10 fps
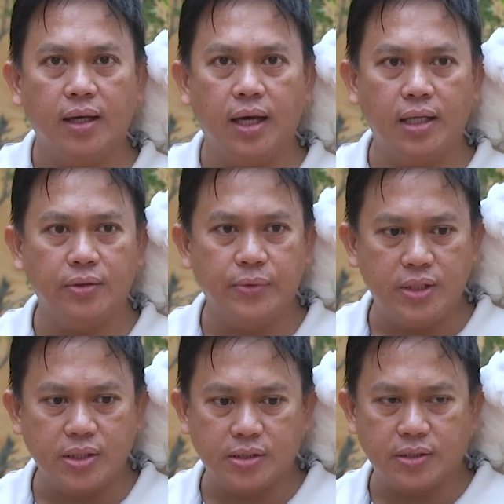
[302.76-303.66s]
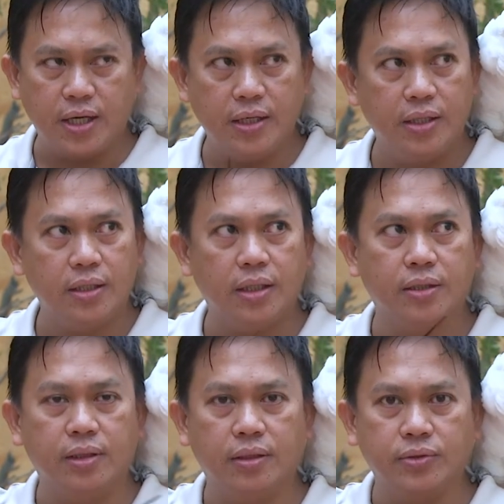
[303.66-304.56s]
and we just tie it
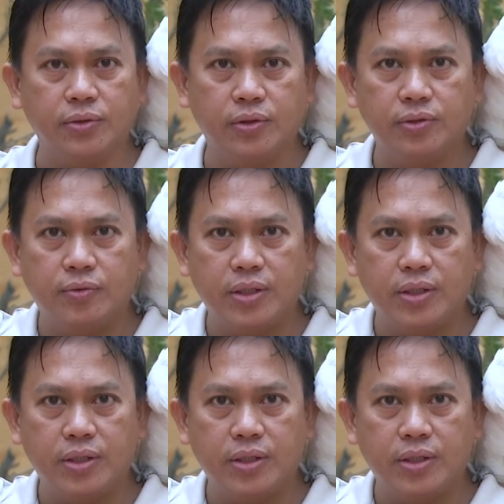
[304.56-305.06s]
around on